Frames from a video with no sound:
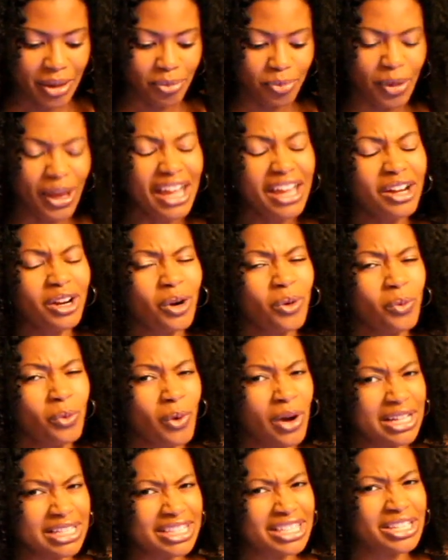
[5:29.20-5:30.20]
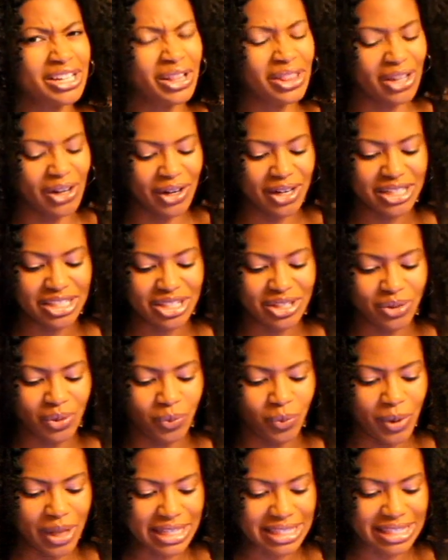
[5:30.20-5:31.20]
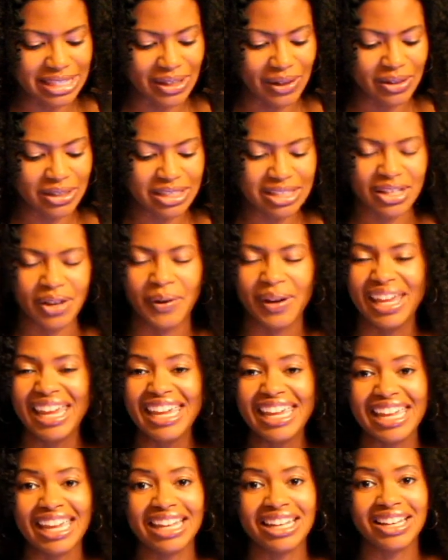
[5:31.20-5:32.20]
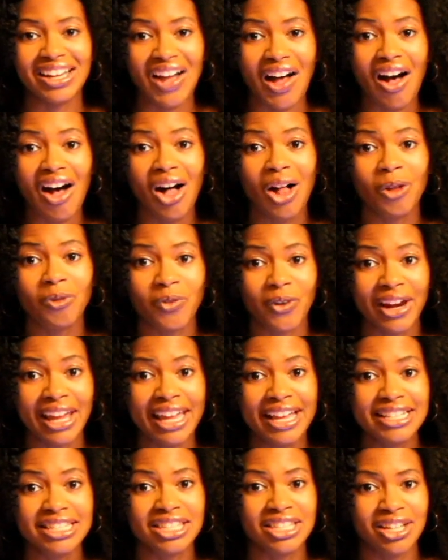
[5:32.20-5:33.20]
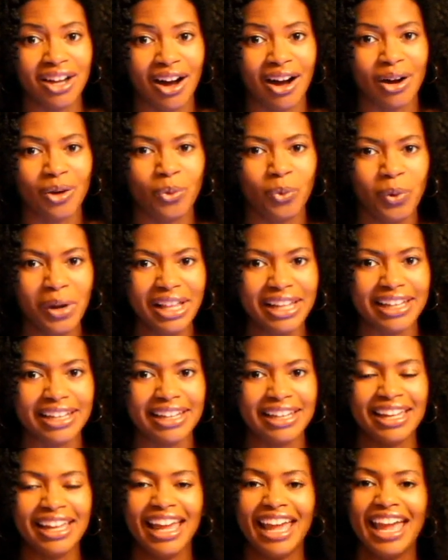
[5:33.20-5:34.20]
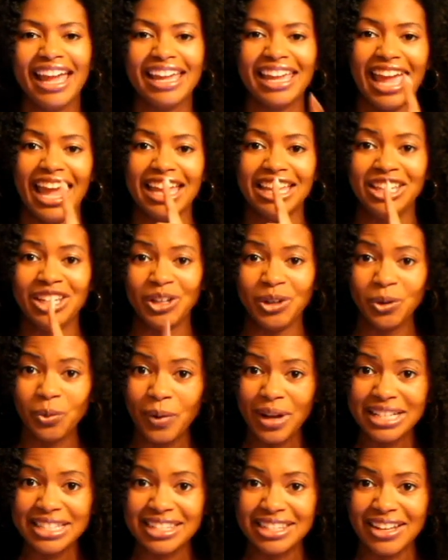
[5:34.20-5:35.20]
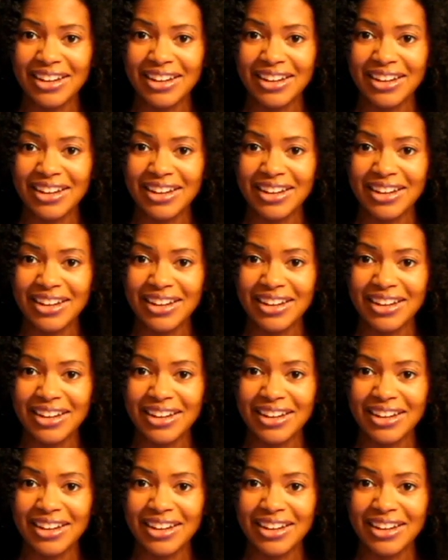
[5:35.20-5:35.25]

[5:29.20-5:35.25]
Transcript: Peter wants to learn to whistle so he can call for his dog Willie. Can you whistle?